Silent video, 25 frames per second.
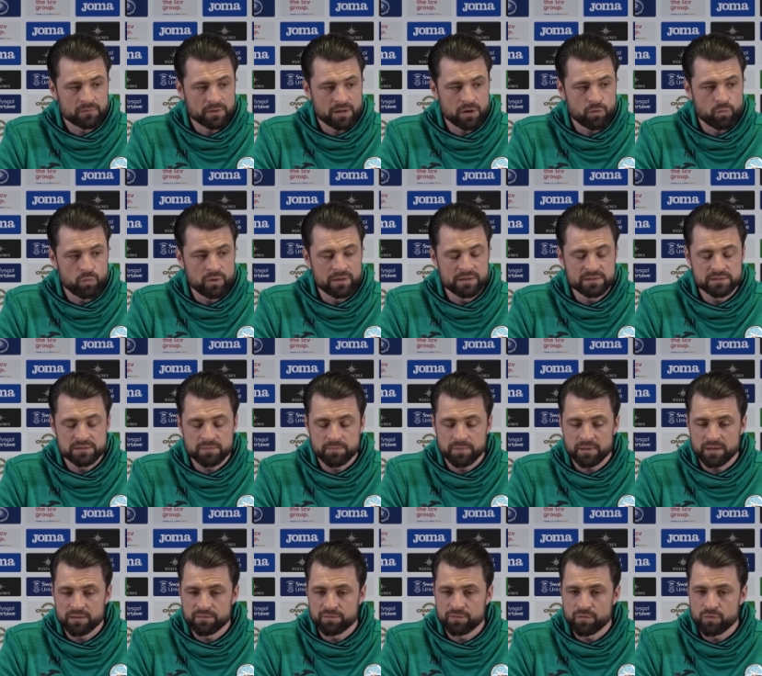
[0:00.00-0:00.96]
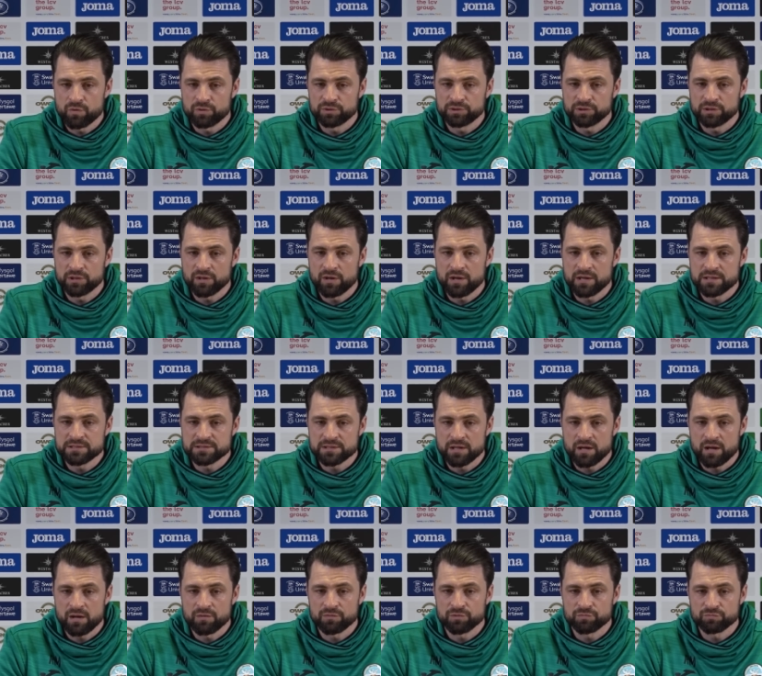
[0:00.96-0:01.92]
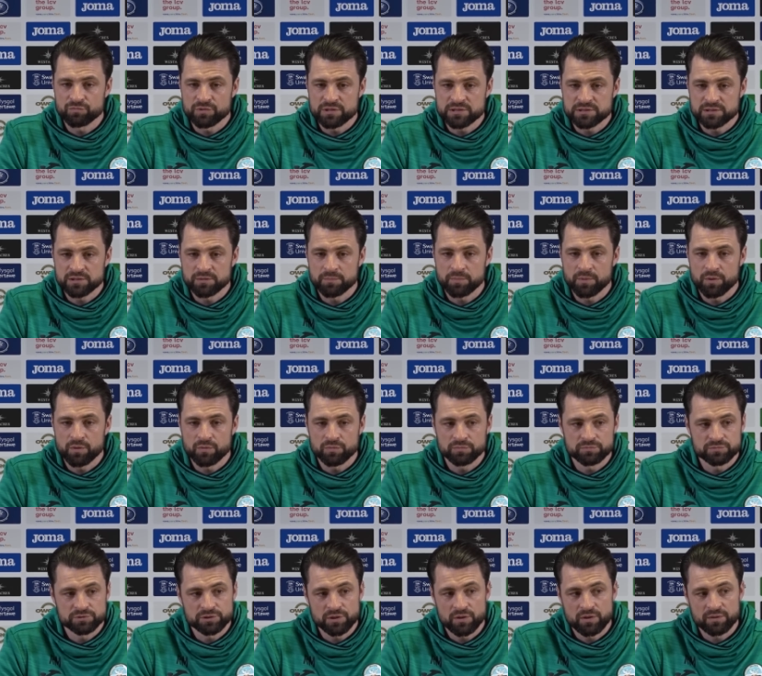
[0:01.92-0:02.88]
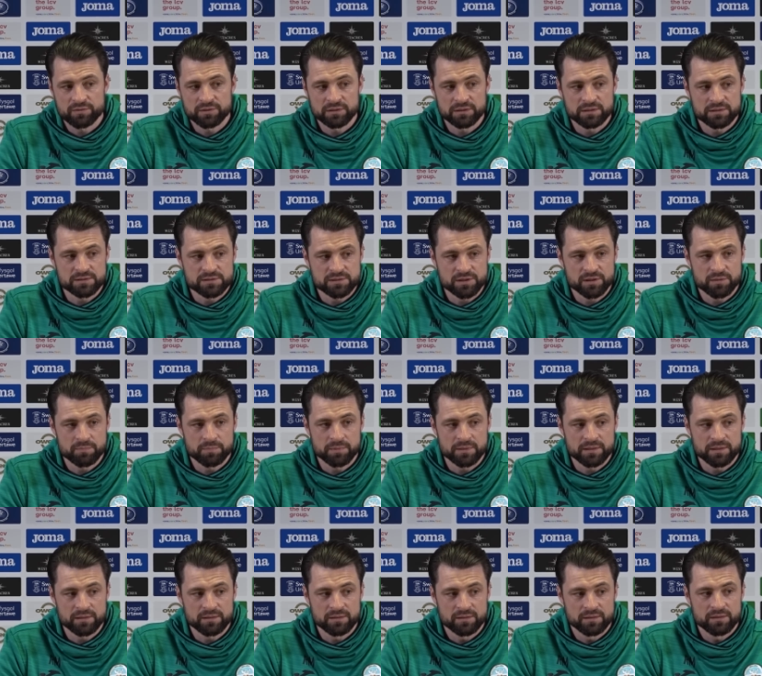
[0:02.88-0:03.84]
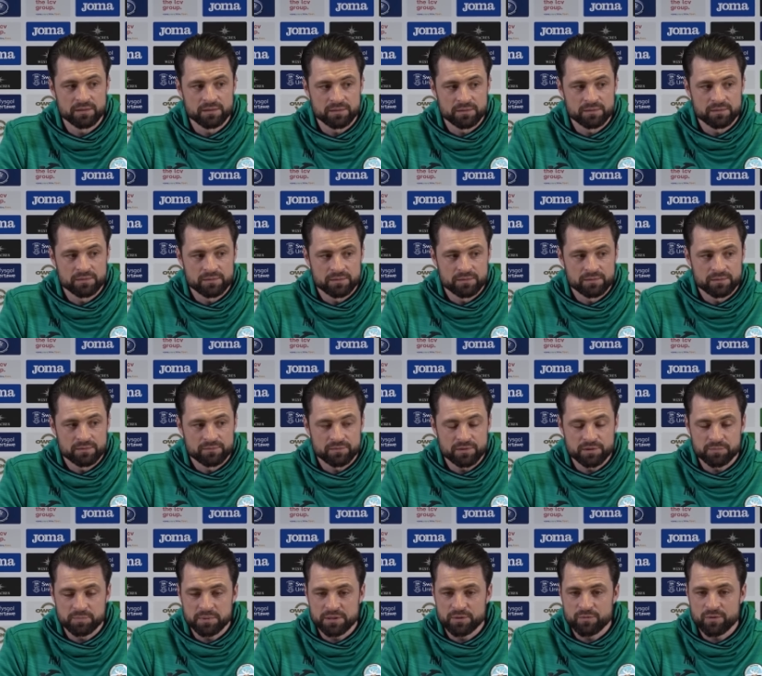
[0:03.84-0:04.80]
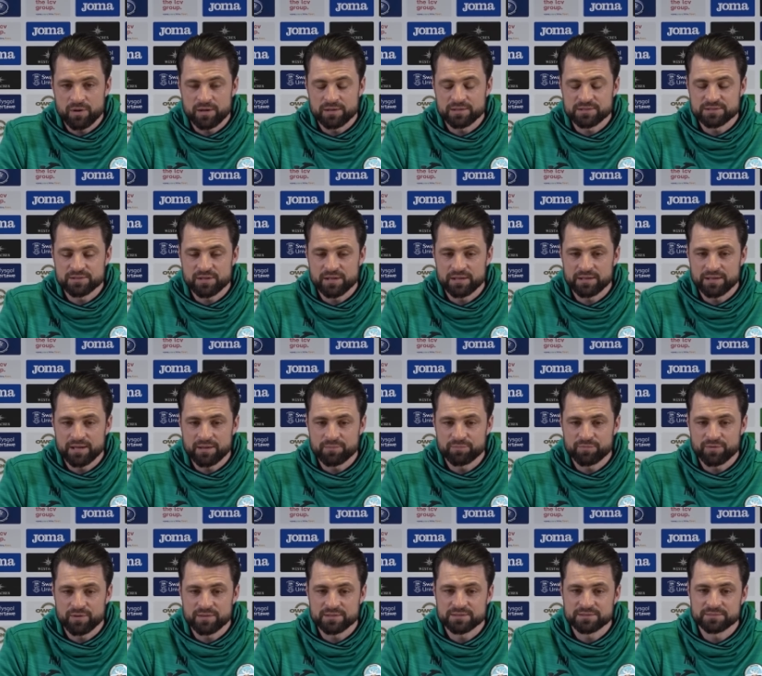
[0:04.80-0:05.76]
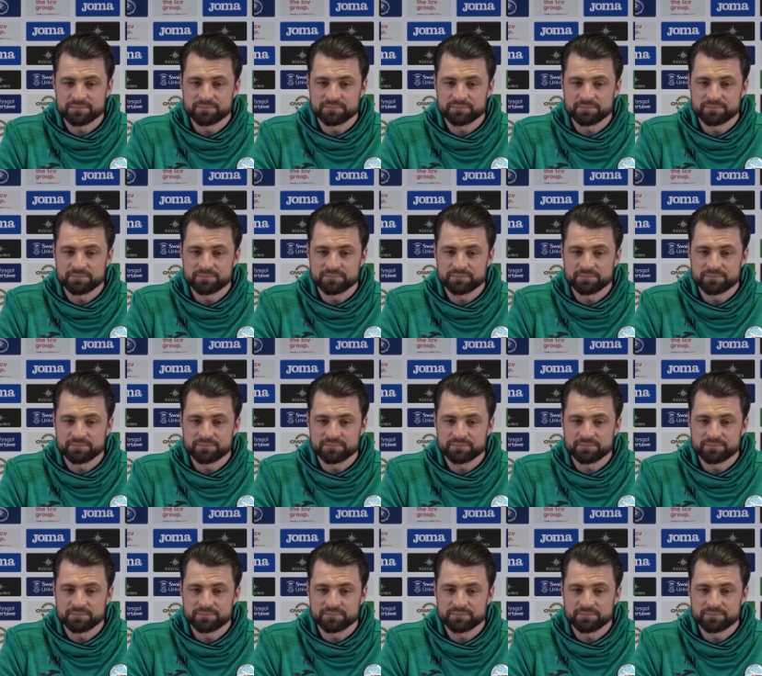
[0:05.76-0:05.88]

how willing to play forward the guys are and risk the ball. So I think it's going to be it'll be quite an exciting game for us.